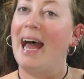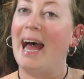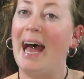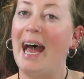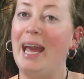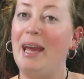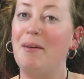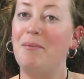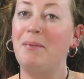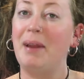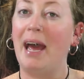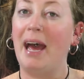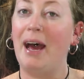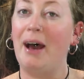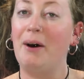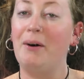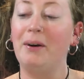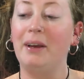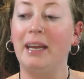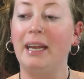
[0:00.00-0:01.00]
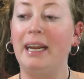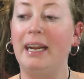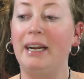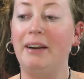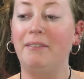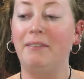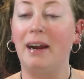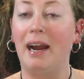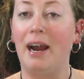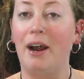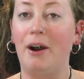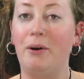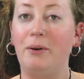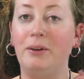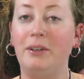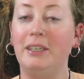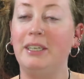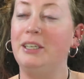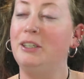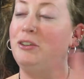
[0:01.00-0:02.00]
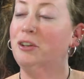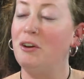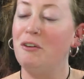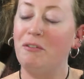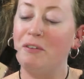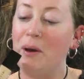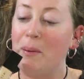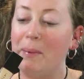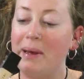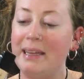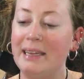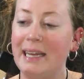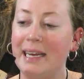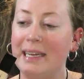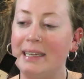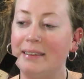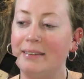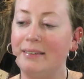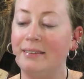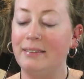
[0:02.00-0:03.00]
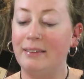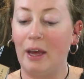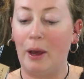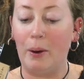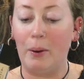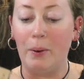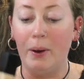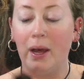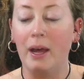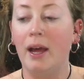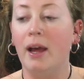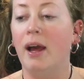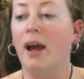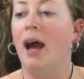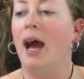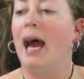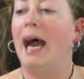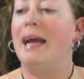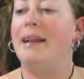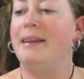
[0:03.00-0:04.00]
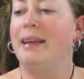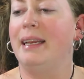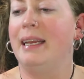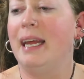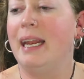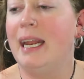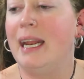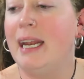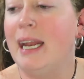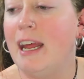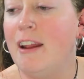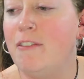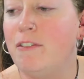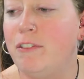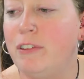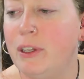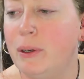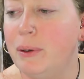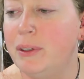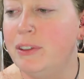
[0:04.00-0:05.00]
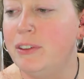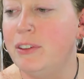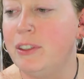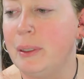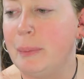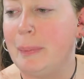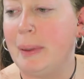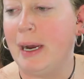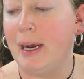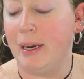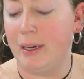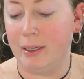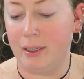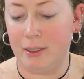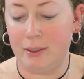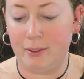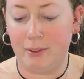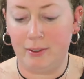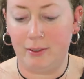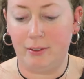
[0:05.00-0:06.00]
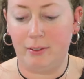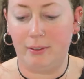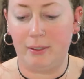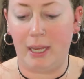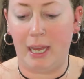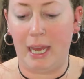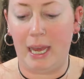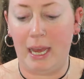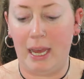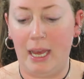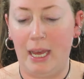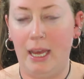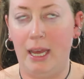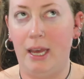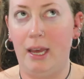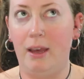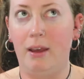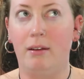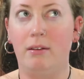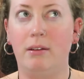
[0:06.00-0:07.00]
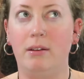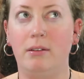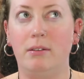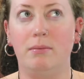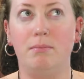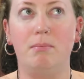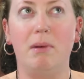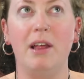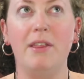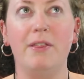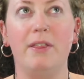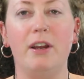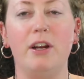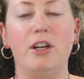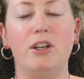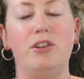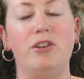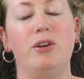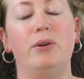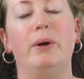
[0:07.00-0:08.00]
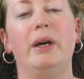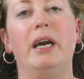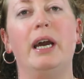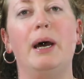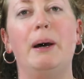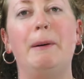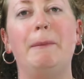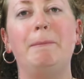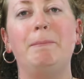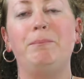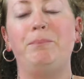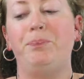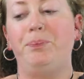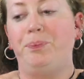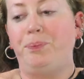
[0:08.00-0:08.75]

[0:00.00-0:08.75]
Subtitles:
I am now getting around to filming this. So I did get an influencer box a month or two ago,